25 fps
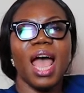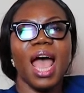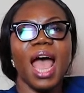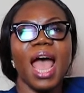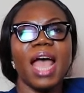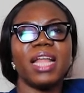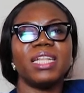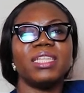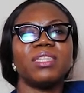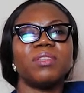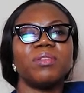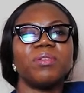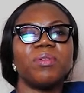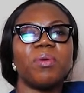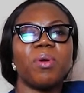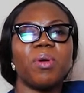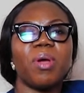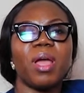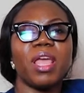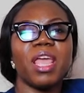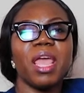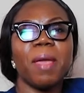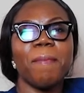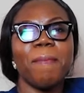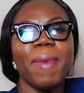and
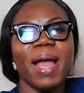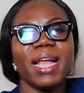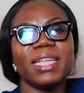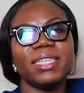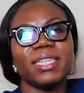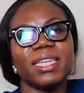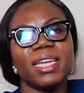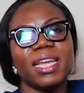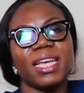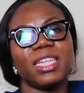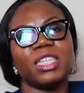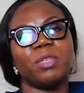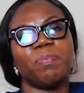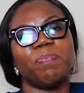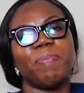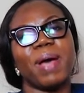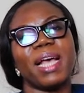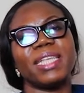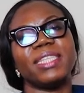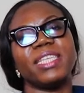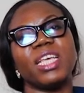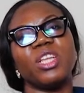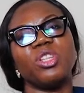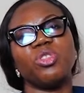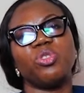imagine it
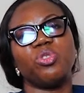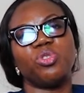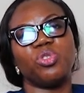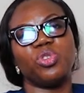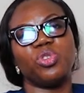passing